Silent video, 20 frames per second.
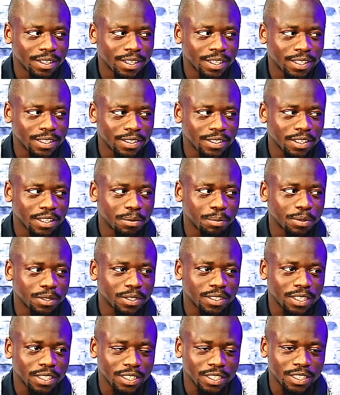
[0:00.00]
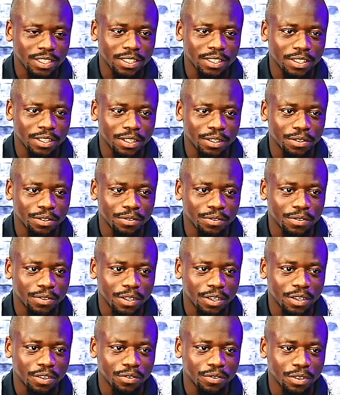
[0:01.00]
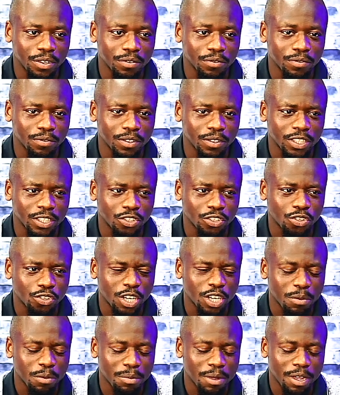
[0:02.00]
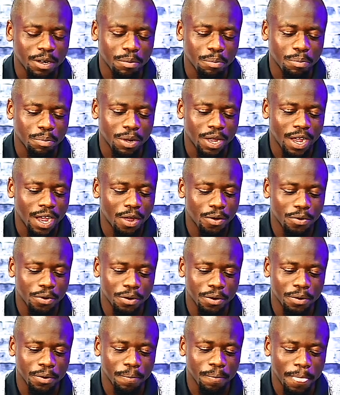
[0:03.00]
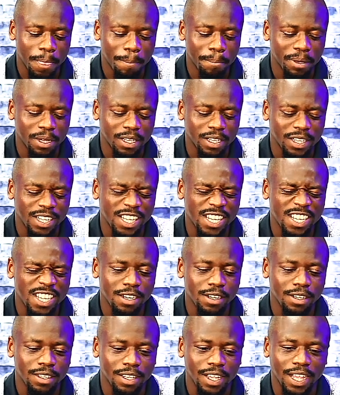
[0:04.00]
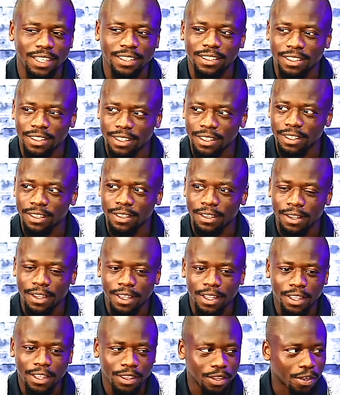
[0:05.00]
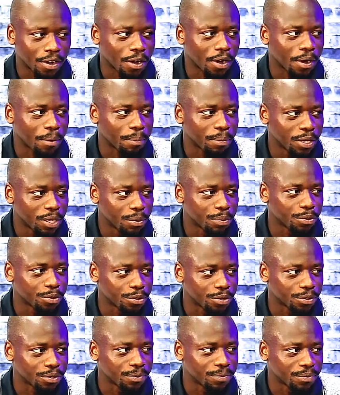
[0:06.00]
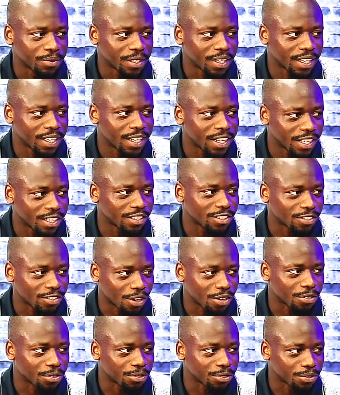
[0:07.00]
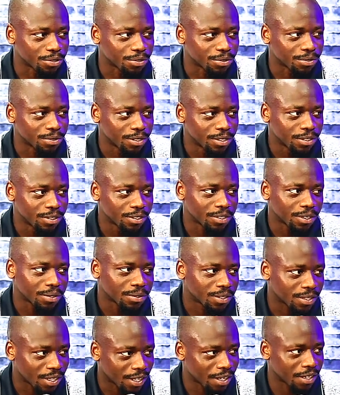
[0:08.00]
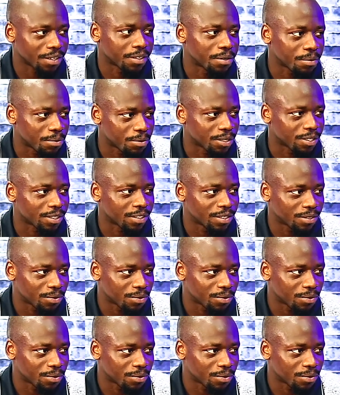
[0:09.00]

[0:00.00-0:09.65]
He's in a position of of, of extreme amount of power, but clearly I see there are people in his circle, you know, telling him what